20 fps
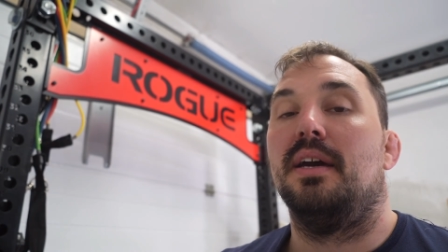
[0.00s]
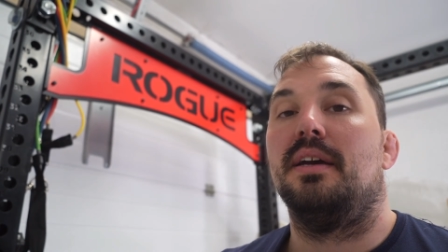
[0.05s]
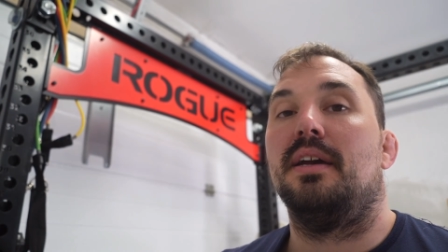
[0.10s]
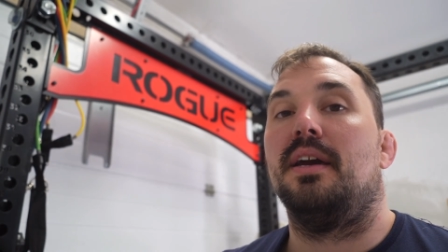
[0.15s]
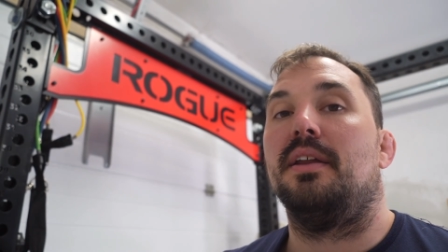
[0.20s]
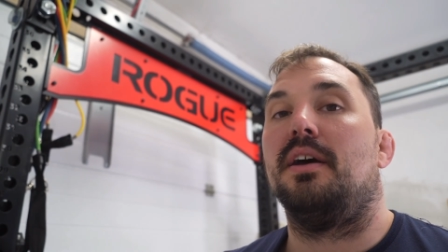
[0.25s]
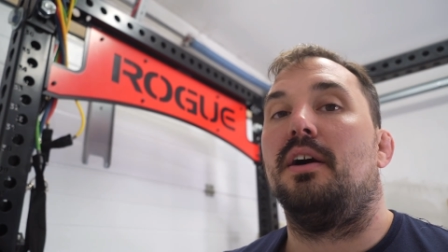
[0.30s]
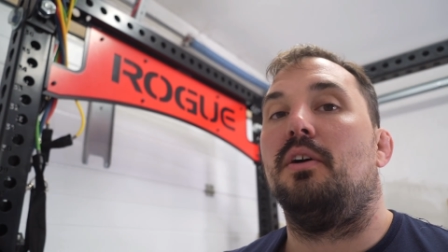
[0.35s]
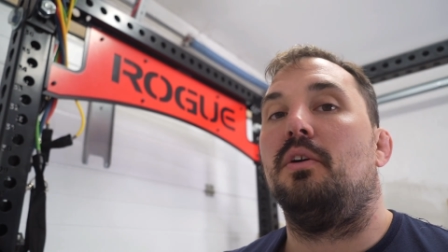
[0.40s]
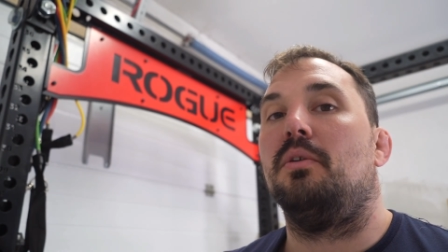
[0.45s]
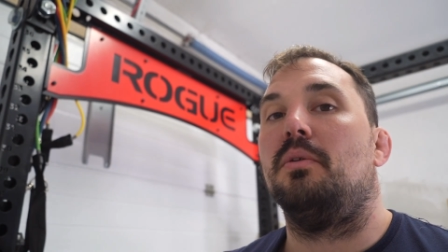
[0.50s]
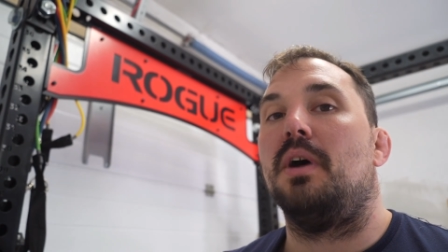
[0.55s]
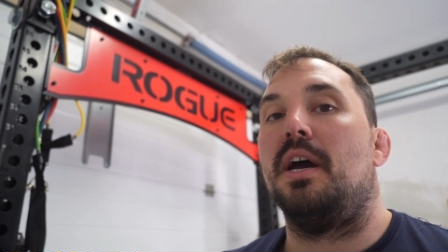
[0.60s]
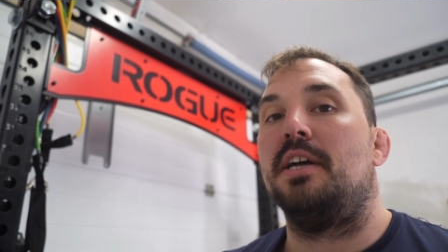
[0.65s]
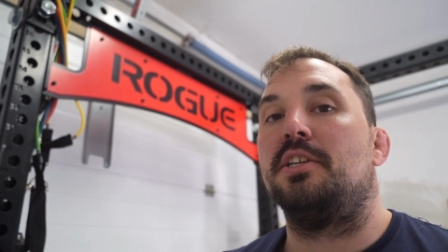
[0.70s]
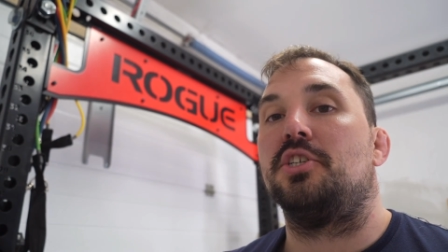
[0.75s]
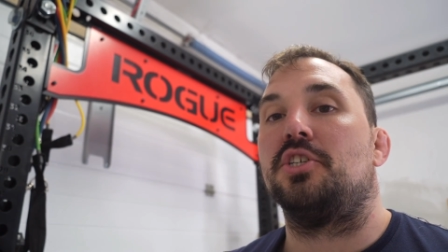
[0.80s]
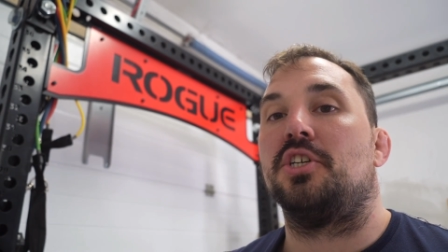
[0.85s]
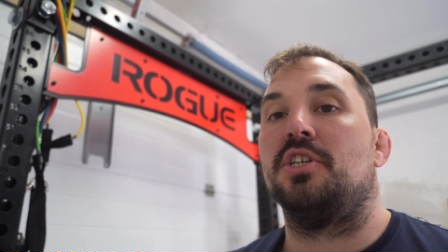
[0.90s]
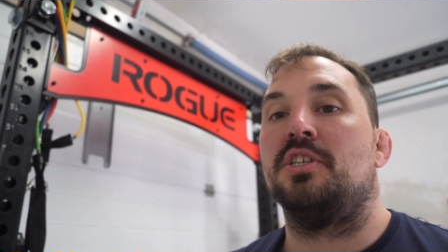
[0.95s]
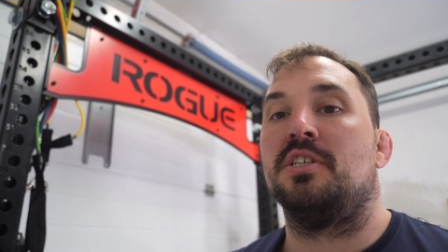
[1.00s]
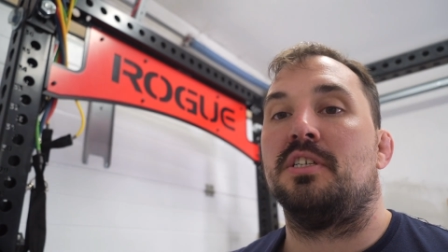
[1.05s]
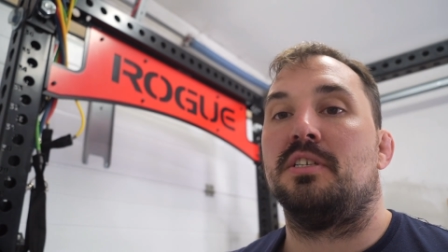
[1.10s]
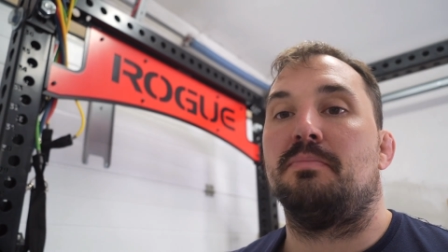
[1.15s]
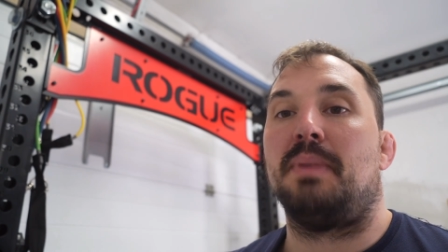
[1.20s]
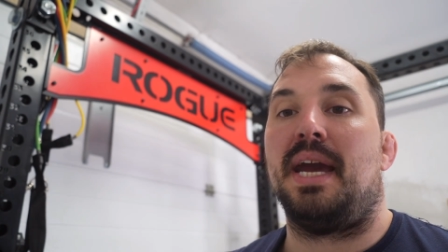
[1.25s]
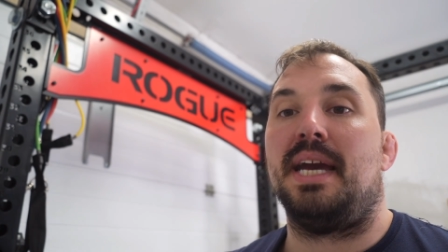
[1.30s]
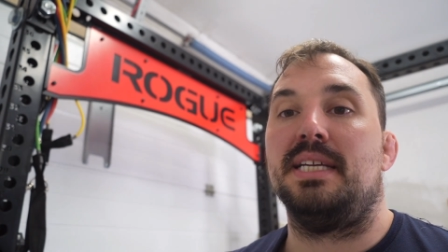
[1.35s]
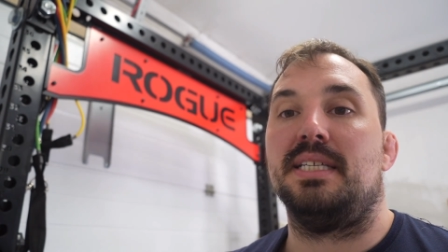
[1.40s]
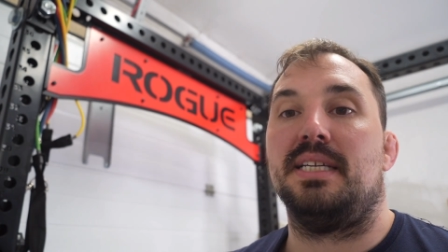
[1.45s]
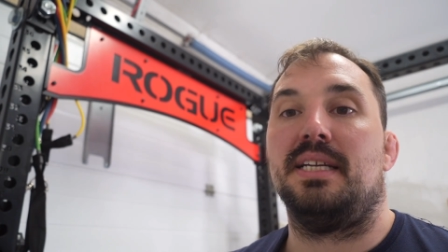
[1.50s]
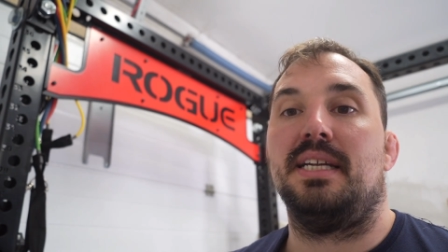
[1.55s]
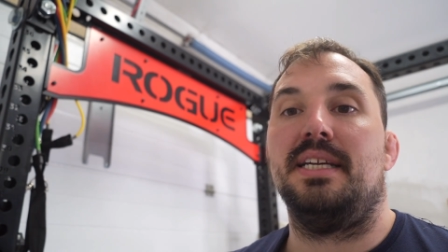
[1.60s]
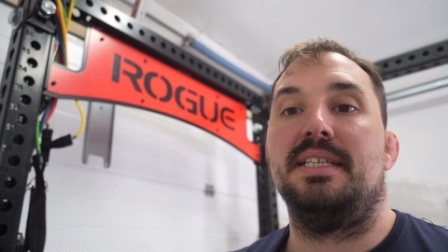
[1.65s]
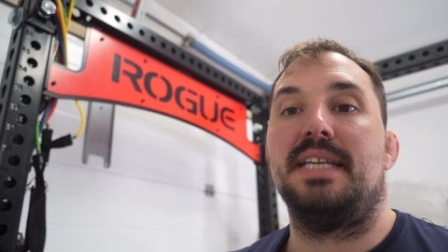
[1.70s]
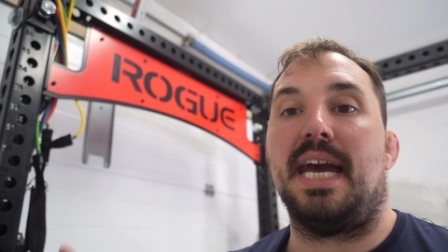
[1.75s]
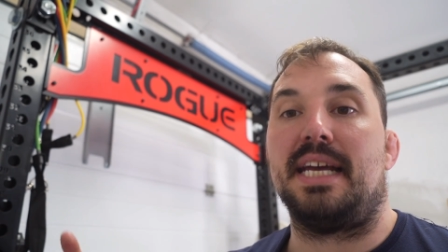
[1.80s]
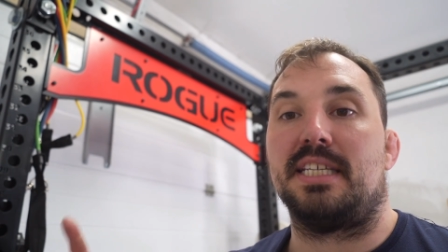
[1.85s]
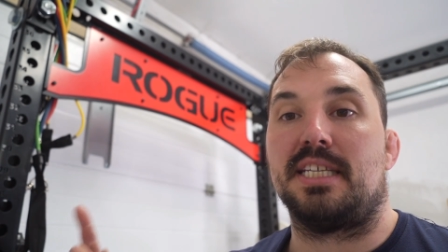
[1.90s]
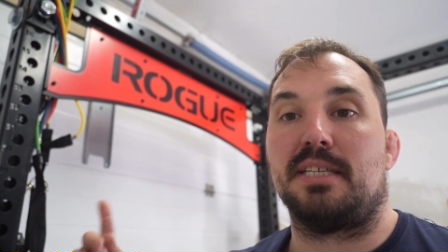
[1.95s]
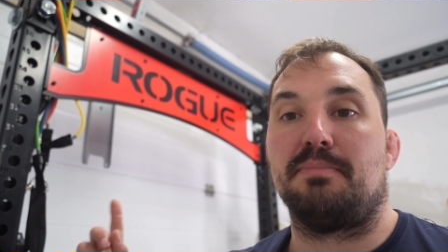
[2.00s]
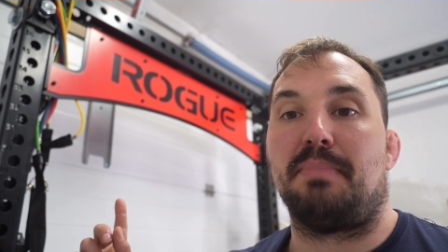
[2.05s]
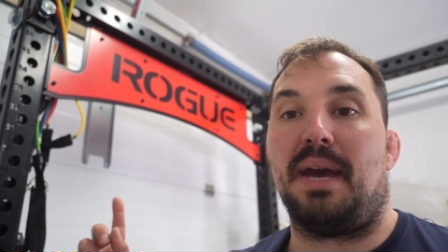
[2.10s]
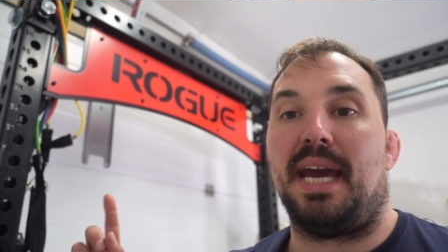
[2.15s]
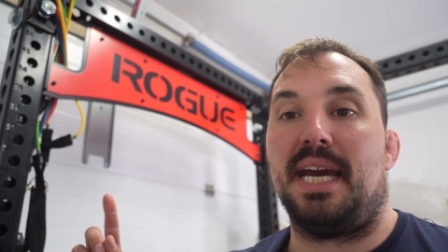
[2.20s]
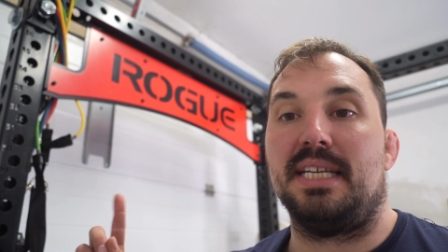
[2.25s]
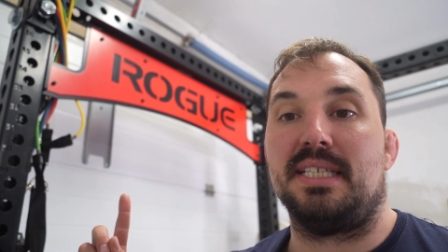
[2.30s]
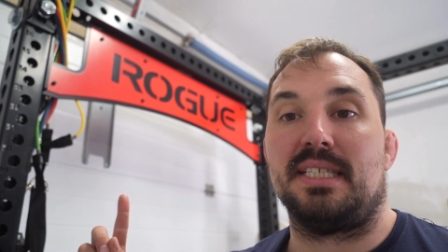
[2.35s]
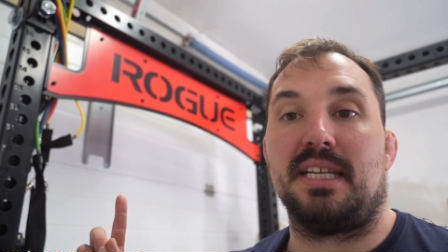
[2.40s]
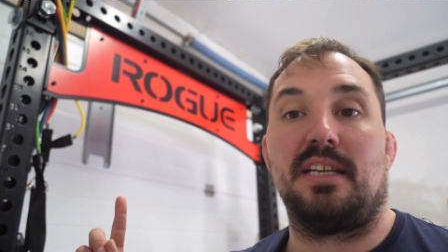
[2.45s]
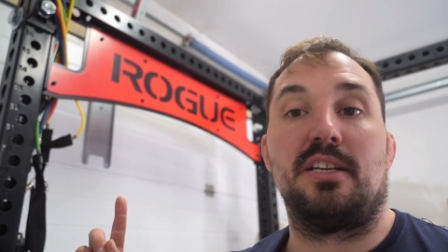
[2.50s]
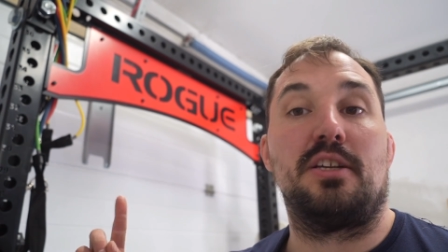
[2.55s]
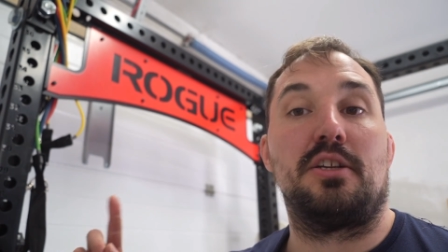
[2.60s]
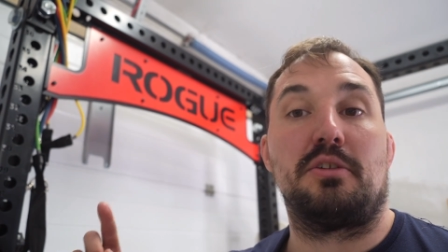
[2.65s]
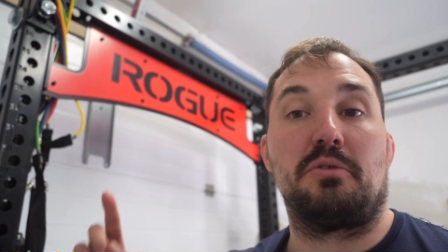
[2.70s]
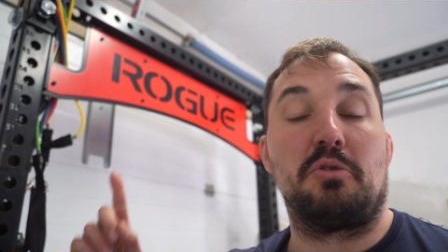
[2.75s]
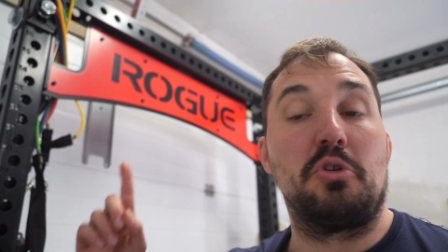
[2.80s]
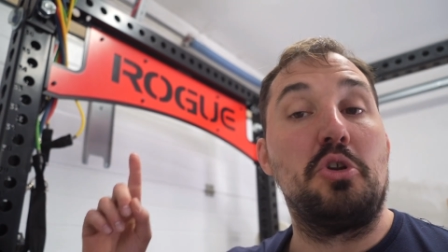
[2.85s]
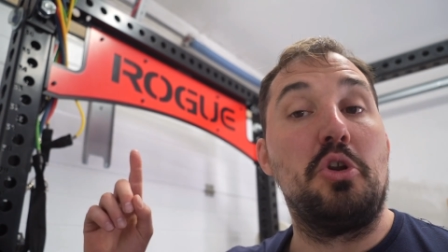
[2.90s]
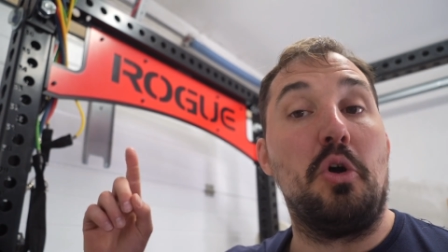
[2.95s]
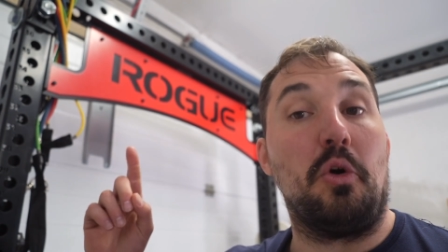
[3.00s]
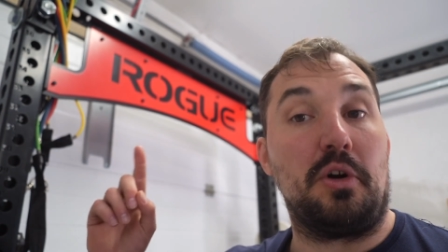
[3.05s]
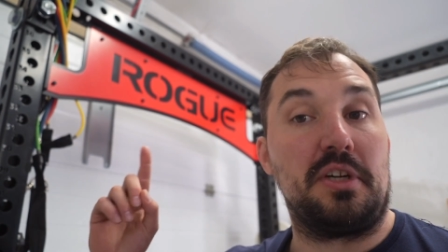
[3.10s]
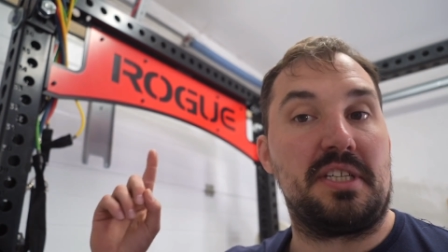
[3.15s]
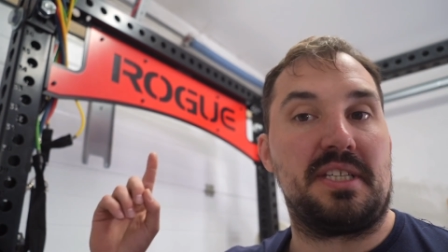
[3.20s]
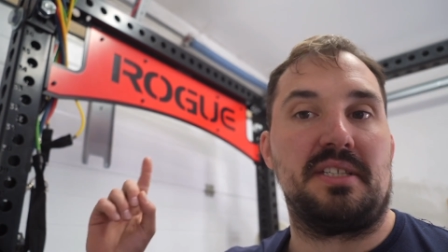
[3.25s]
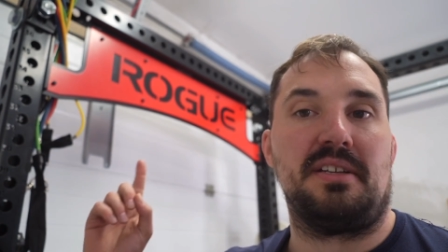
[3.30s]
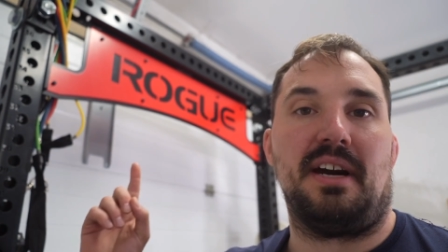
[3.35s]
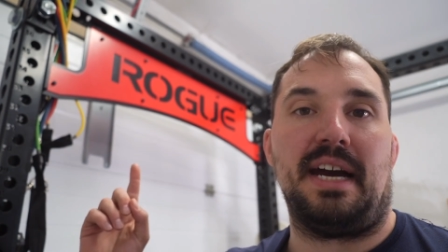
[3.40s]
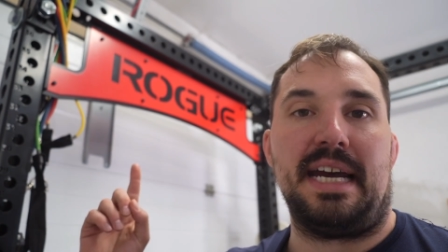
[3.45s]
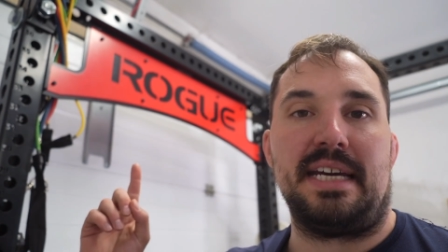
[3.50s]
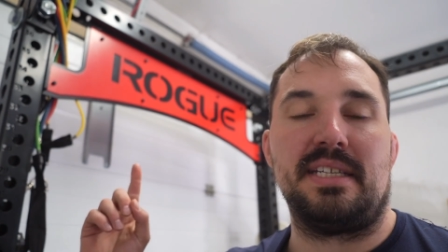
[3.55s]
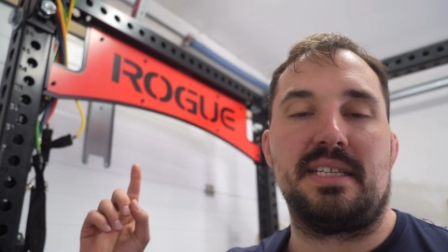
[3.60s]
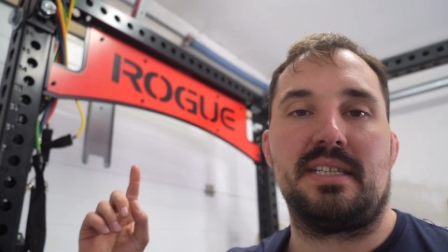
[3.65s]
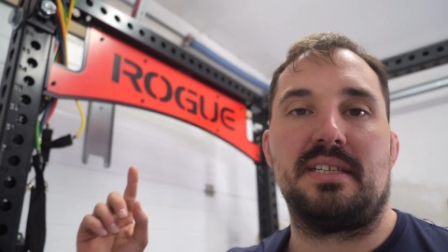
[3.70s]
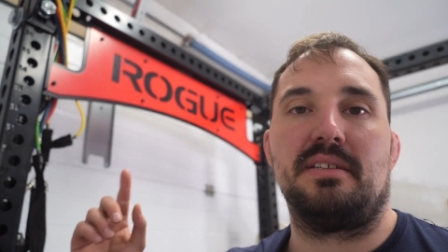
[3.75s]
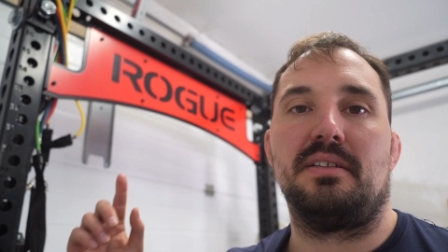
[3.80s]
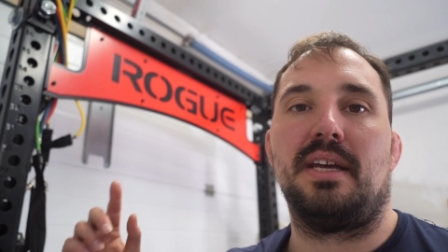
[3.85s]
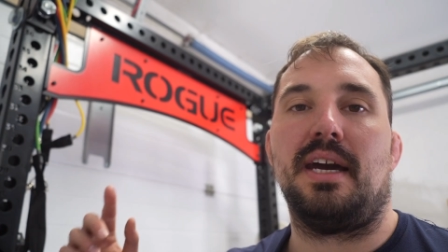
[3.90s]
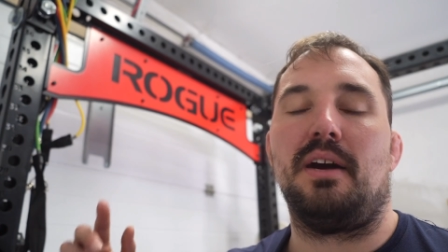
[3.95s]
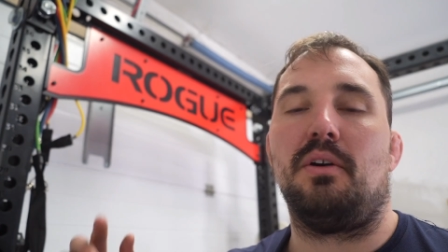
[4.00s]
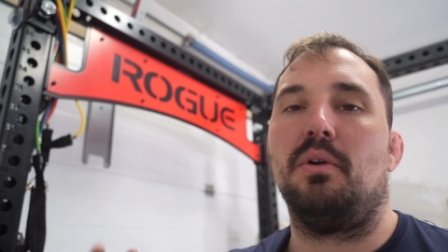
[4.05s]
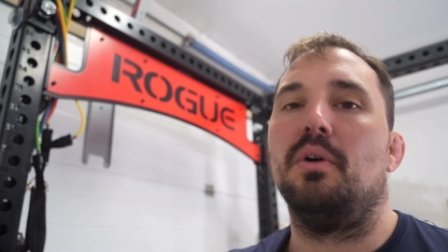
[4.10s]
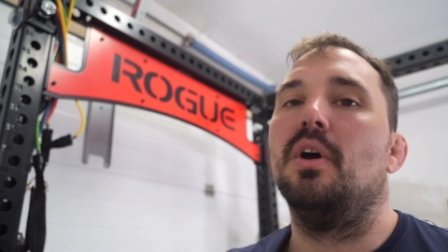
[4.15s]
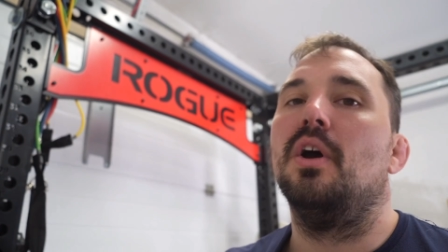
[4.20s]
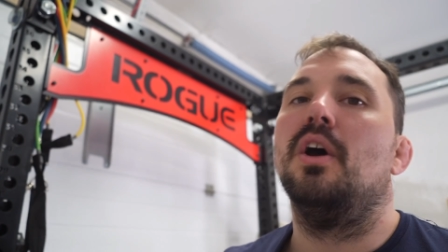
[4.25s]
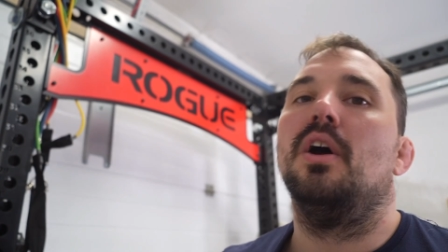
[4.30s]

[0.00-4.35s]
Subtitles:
You know, it's just basically dead space that looks nice. Now,